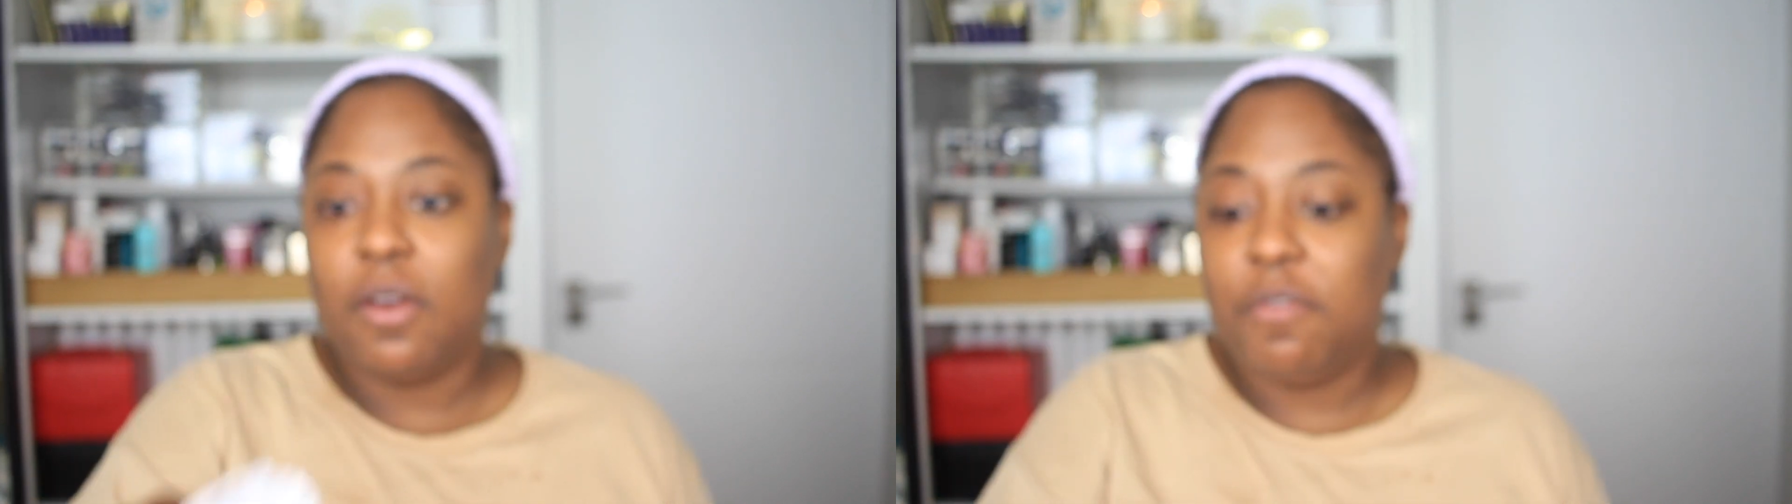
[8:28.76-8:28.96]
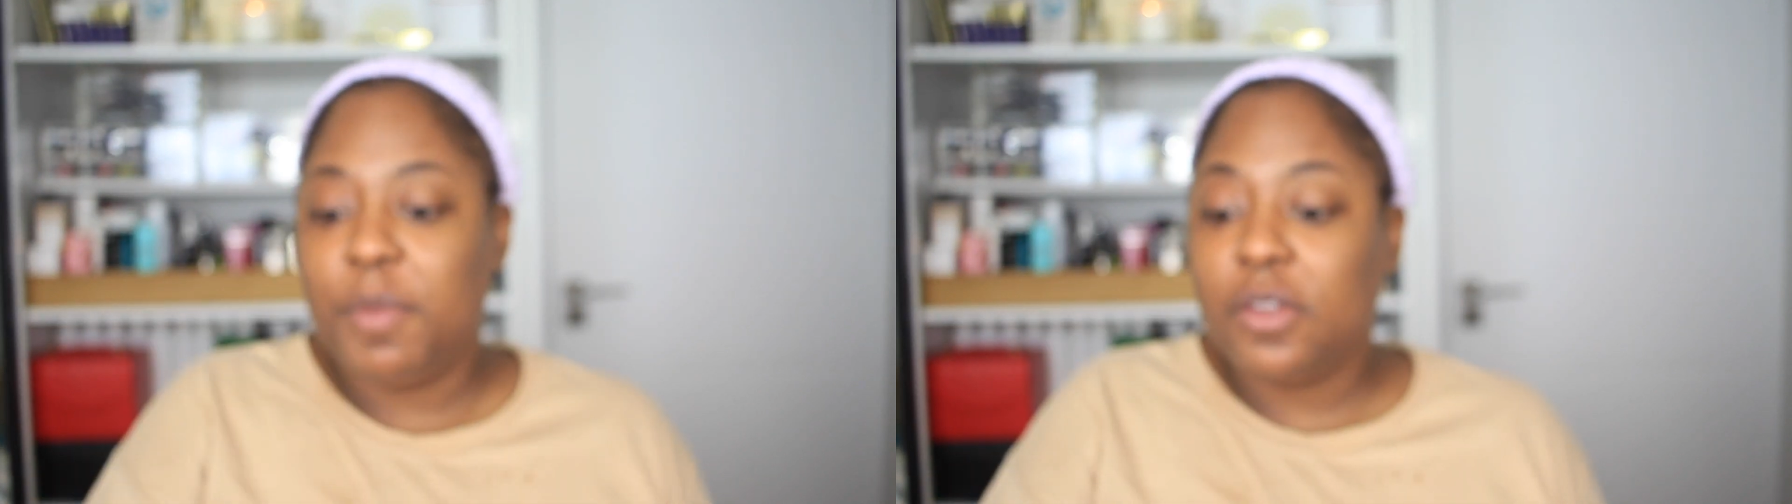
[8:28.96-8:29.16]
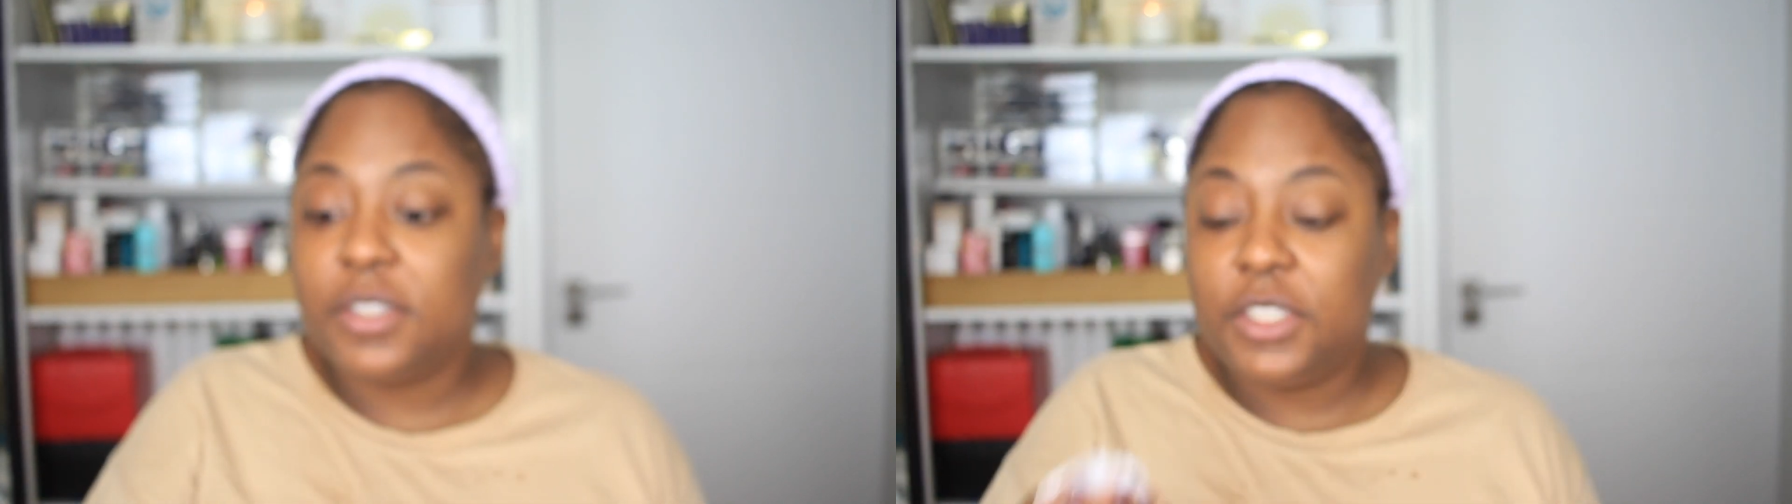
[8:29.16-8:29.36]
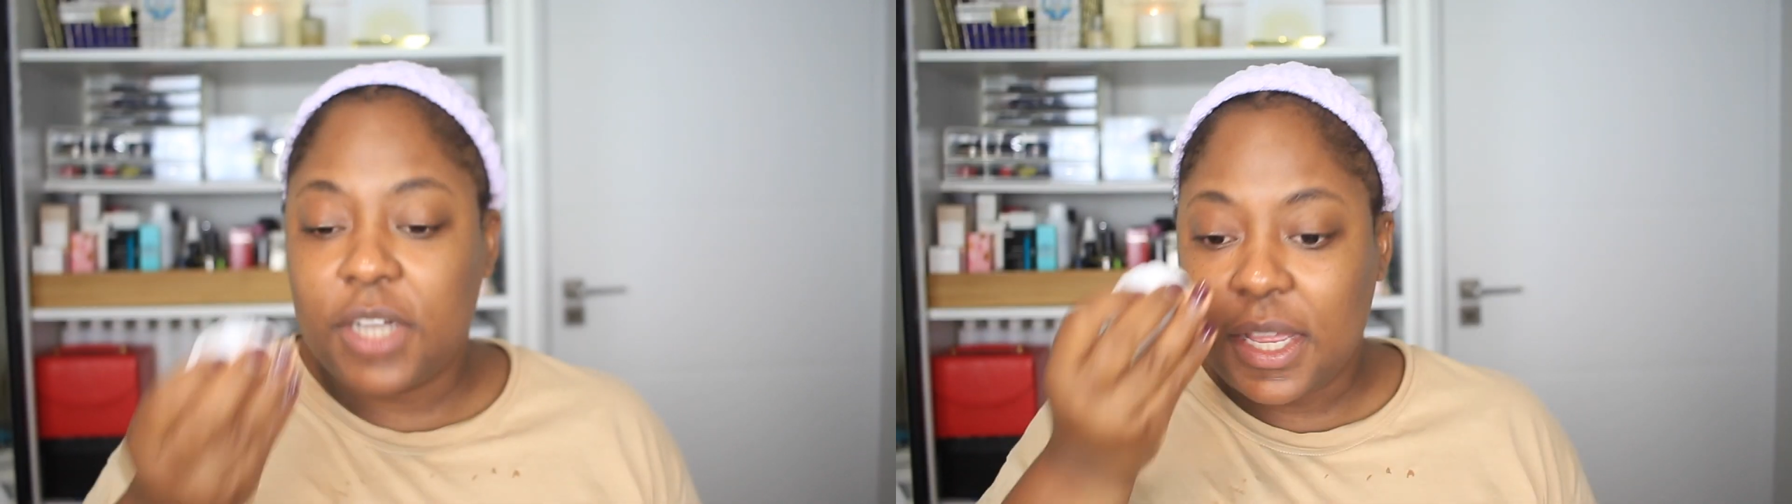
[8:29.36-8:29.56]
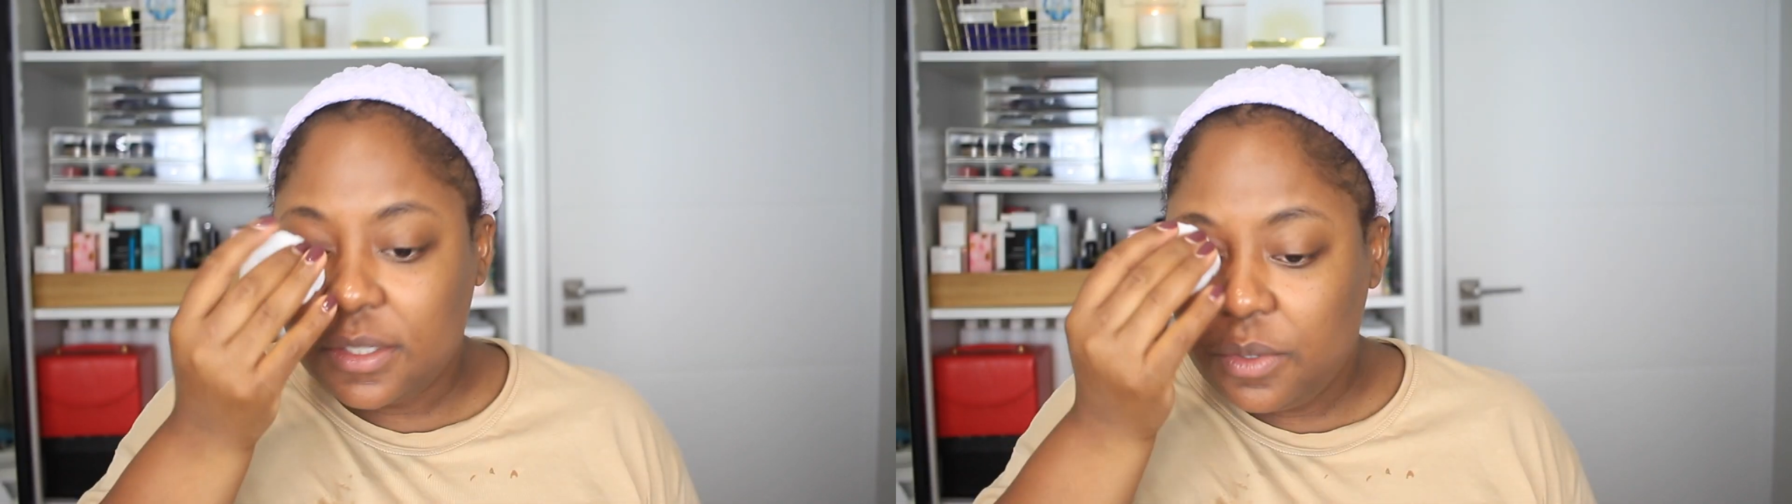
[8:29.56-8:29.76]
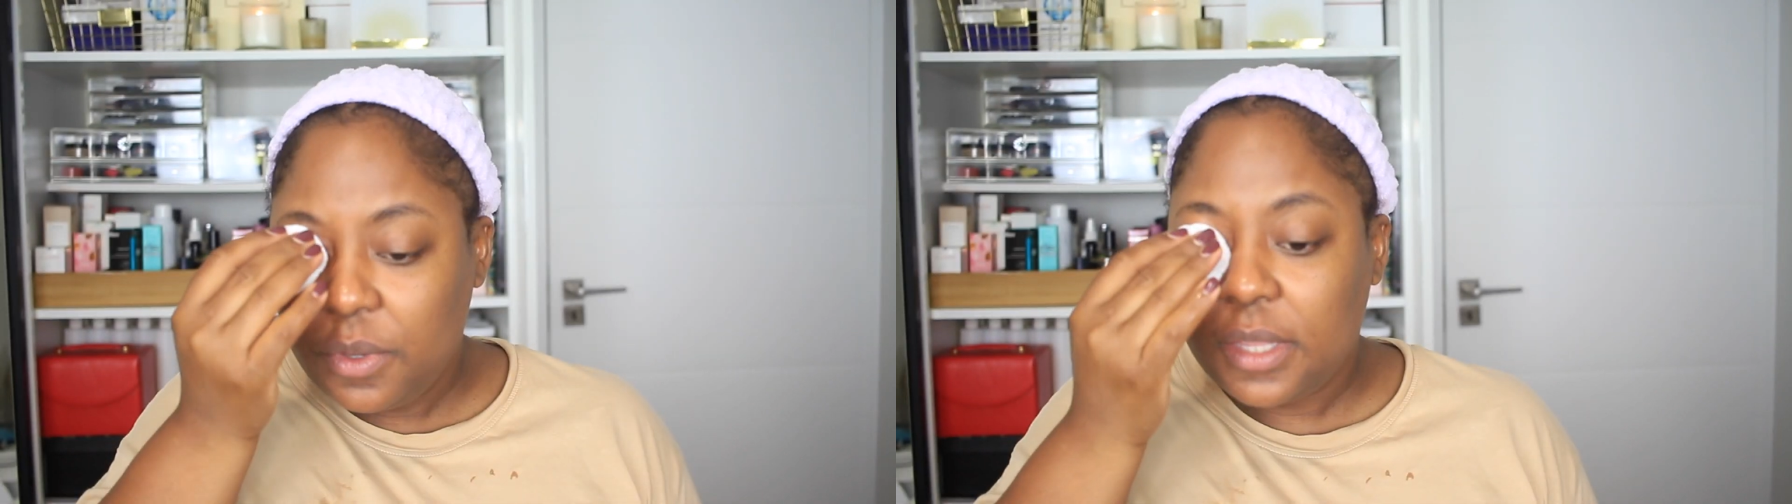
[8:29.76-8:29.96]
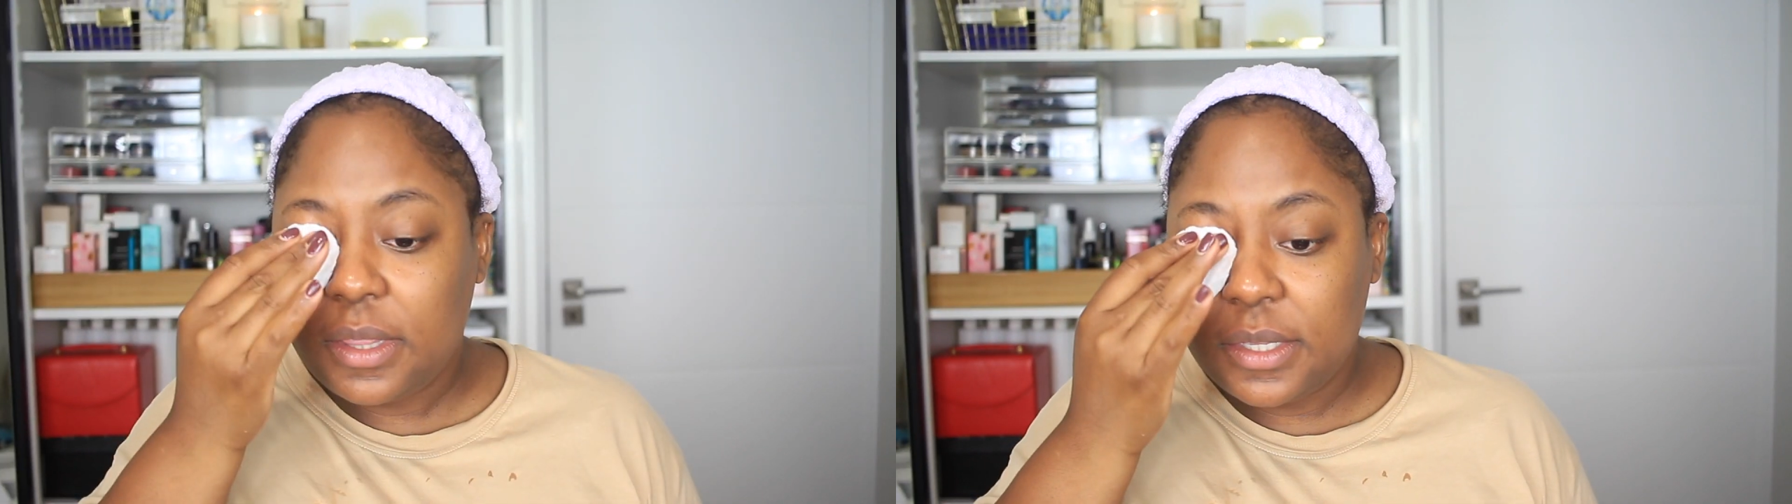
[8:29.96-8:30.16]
off, because just doing